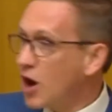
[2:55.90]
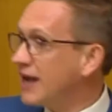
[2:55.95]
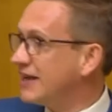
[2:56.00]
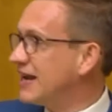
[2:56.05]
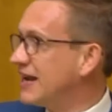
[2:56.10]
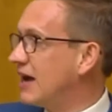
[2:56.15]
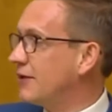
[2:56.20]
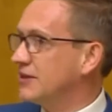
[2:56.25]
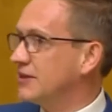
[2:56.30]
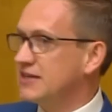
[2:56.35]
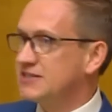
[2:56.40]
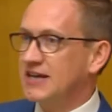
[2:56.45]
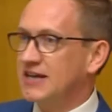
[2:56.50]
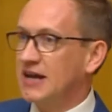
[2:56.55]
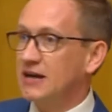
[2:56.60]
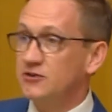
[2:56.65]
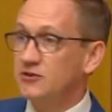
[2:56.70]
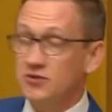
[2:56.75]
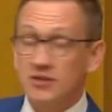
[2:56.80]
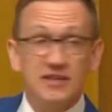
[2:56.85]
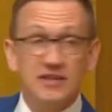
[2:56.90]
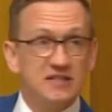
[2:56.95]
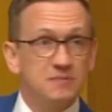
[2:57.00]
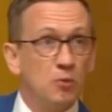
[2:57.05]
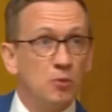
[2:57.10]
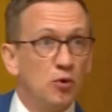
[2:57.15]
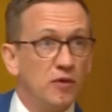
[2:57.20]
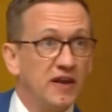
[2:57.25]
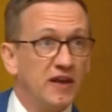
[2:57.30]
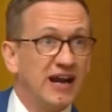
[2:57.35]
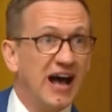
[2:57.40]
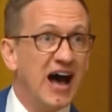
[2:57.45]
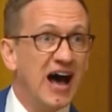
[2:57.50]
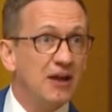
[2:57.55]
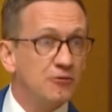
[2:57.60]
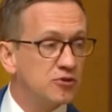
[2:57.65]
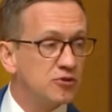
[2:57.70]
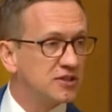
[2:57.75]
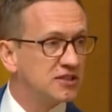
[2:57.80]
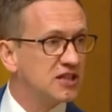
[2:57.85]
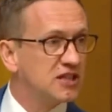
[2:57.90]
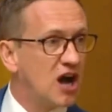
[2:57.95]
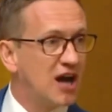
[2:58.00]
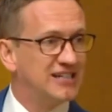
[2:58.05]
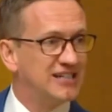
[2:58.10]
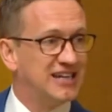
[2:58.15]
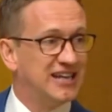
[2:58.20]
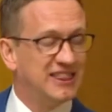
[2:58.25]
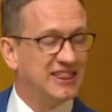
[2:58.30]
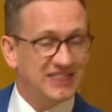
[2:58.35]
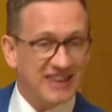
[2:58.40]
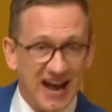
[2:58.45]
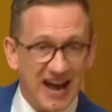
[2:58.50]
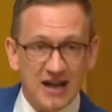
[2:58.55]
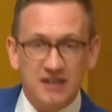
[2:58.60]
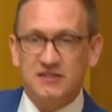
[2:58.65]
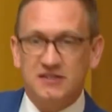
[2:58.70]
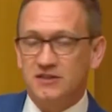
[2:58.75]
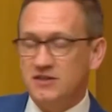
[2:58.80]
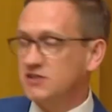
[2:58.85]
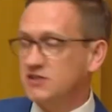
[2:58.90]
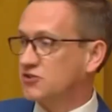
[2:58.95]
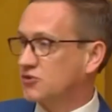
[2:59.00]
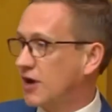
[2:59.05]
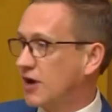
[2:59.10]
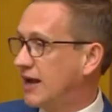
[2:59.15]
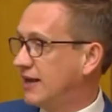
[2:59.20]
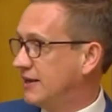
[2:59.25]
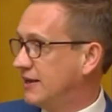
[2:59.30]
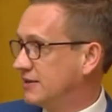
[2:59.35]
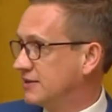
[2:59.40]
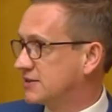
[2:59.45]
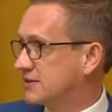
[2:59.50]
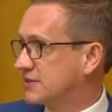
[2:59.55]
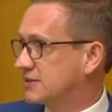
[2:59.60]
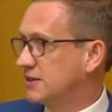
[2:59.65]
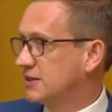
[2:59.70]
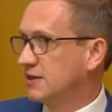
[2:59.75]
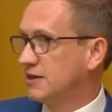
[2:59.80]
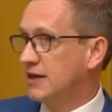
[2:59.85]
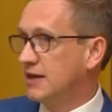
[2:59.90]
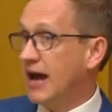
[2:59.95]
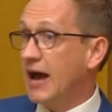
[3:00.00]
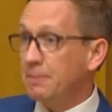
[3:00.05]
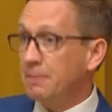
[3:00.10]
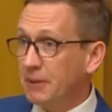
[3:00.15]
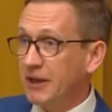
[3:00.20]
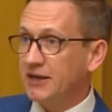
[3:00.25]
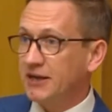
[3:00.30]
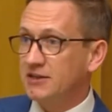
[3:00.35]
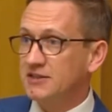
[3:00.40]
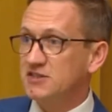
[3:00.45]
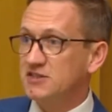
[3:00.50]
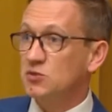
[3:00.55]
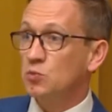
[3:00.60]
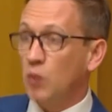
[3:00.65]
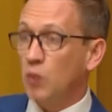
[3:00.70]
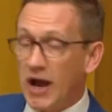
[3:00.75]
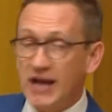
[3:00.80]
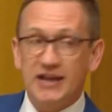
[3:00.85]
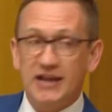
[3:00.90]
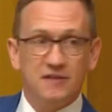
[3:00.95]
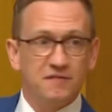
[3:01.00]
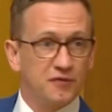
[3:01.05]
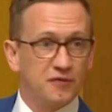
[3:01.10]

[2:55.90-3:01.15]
now in this country, there's more than 190,000 Australians, applicants, waiting for a